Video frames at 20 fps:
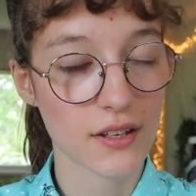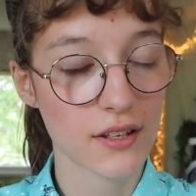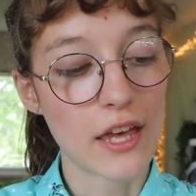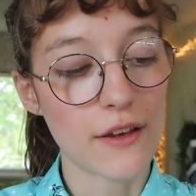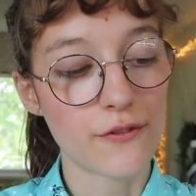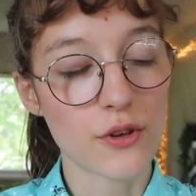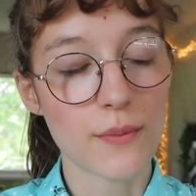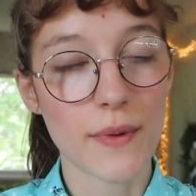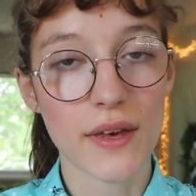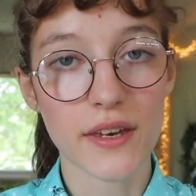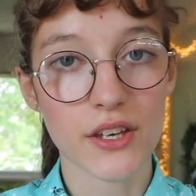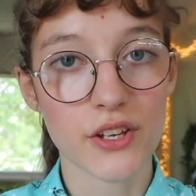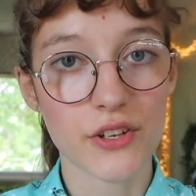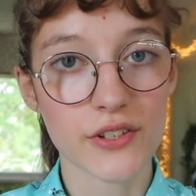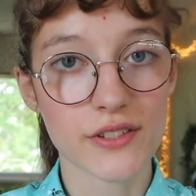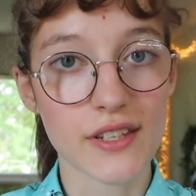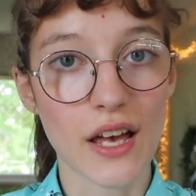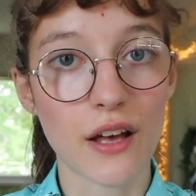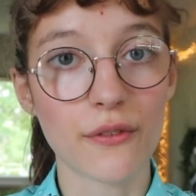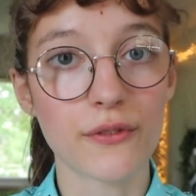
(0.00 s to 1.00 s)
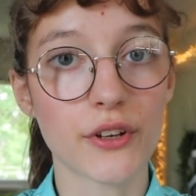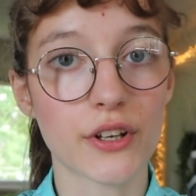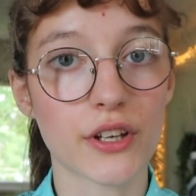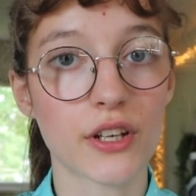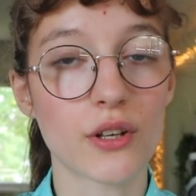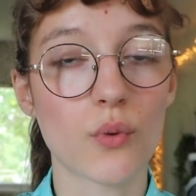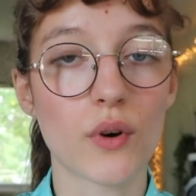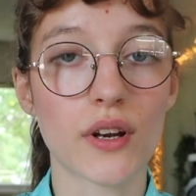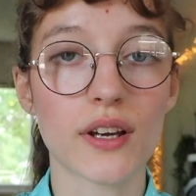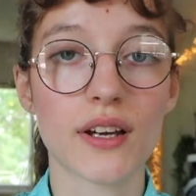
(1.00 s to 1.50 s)
If you make it yourself, you're
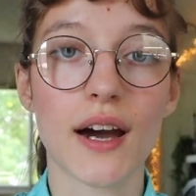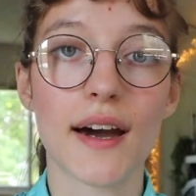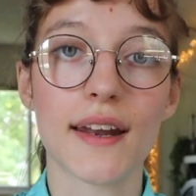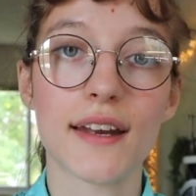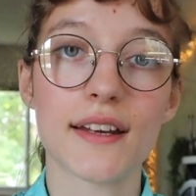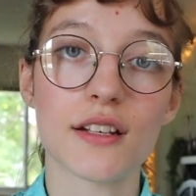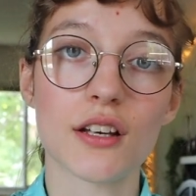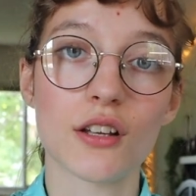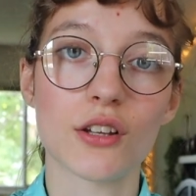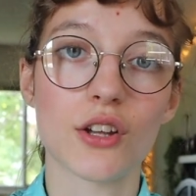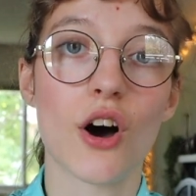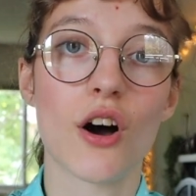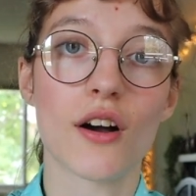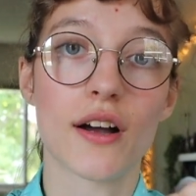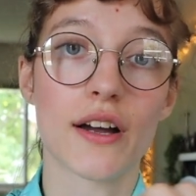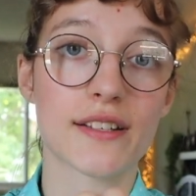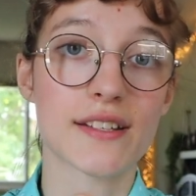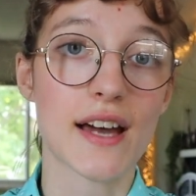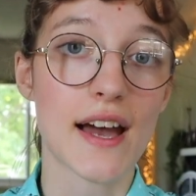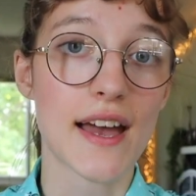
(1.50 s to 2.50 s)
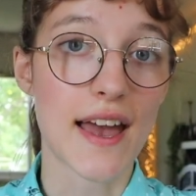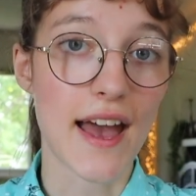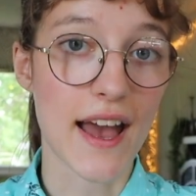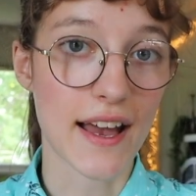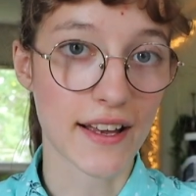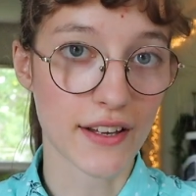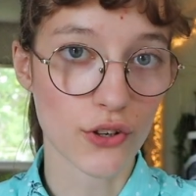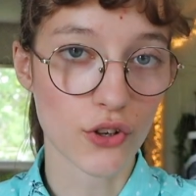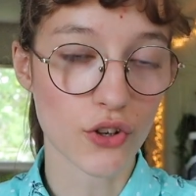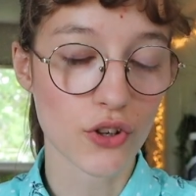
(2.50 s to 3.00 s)
going to want to cut it along a
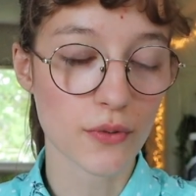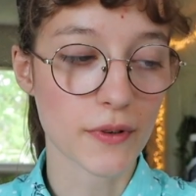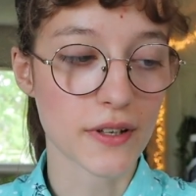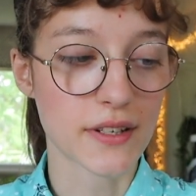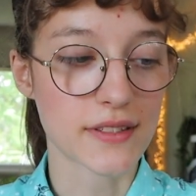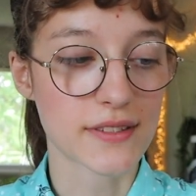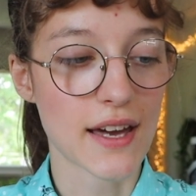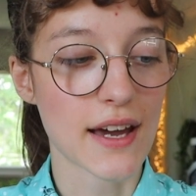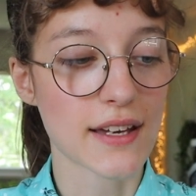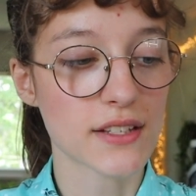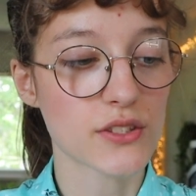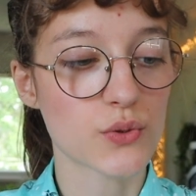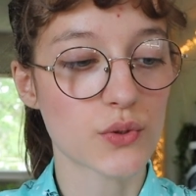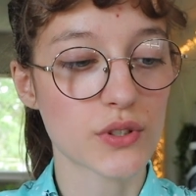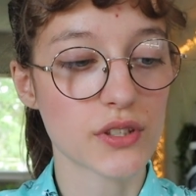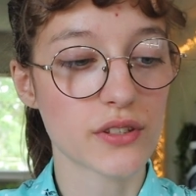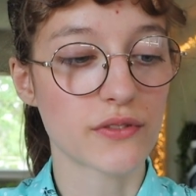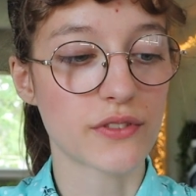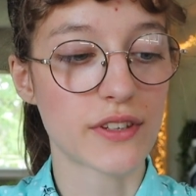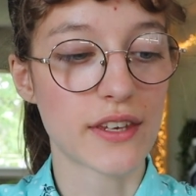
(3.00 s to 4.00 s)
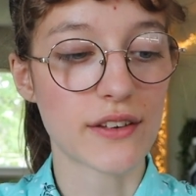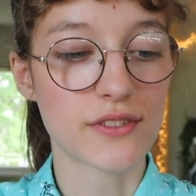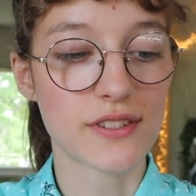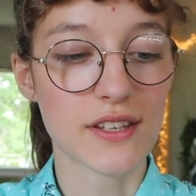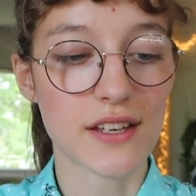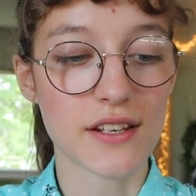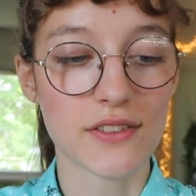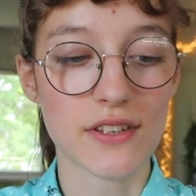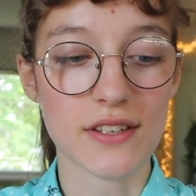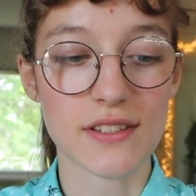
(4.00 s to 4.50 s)
diagonal because that sort of gives
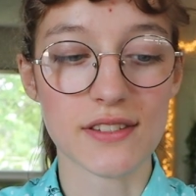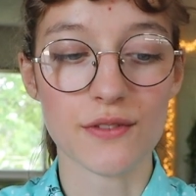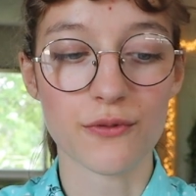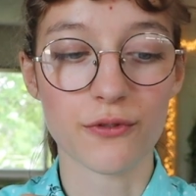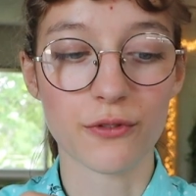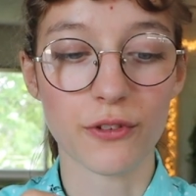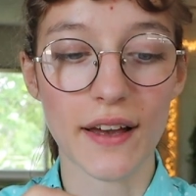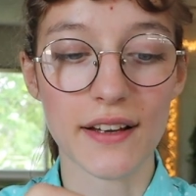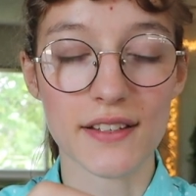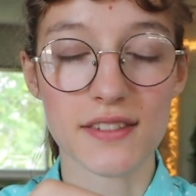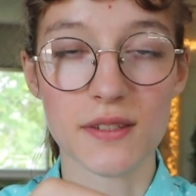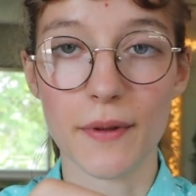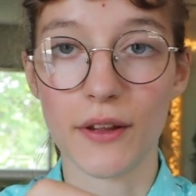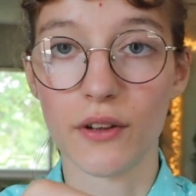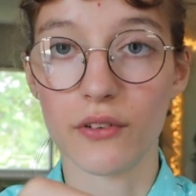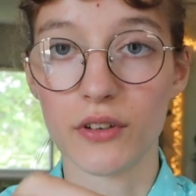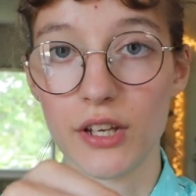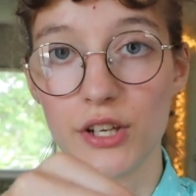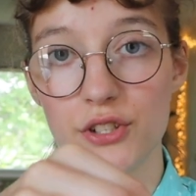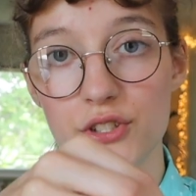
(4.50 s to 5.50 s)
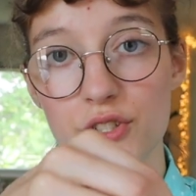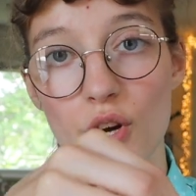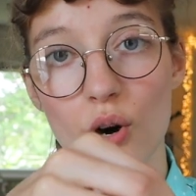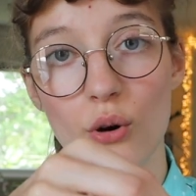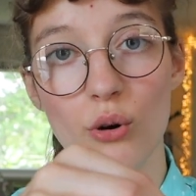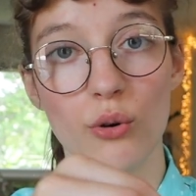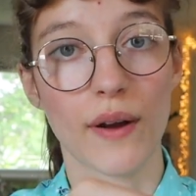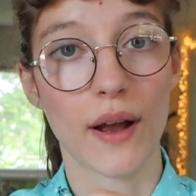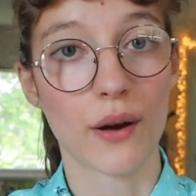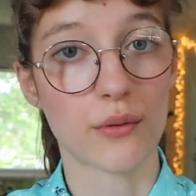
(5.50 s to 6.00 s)
it this flexibility to
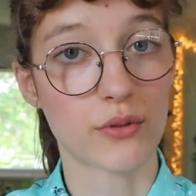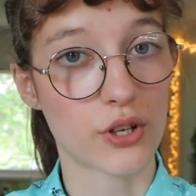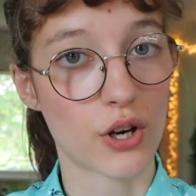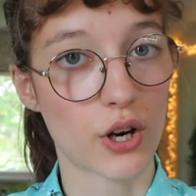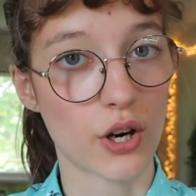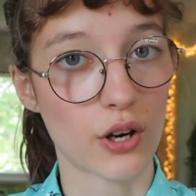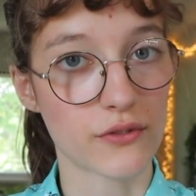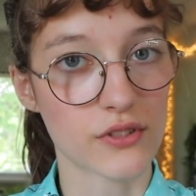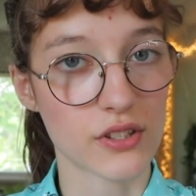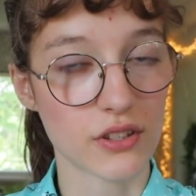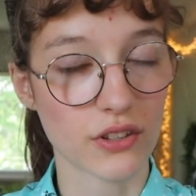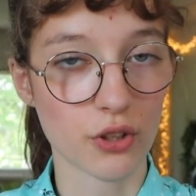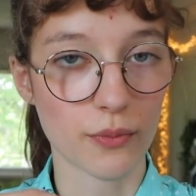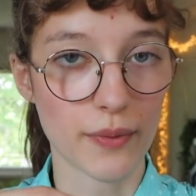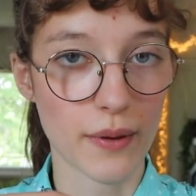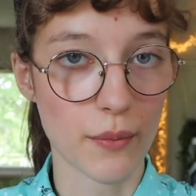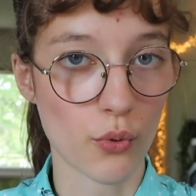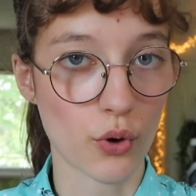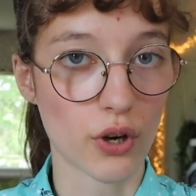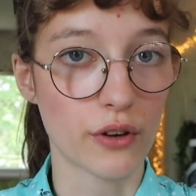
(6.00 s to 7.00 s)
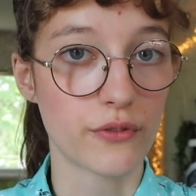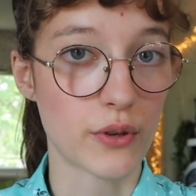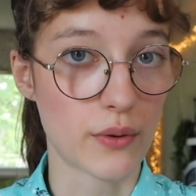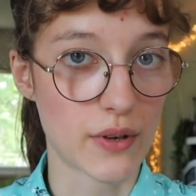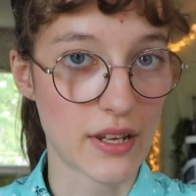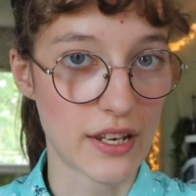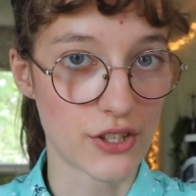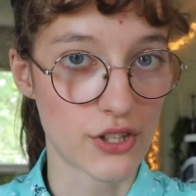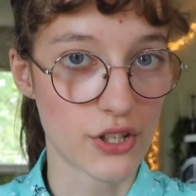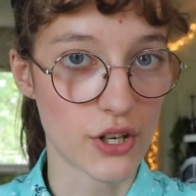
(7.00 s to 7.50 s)
go around curves a little bit more if you
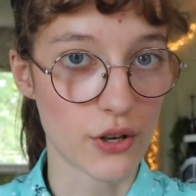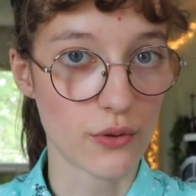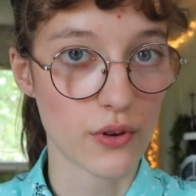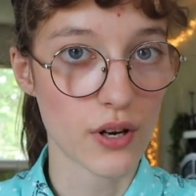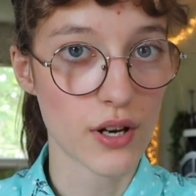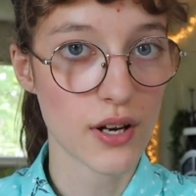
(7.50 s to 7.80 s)
need to.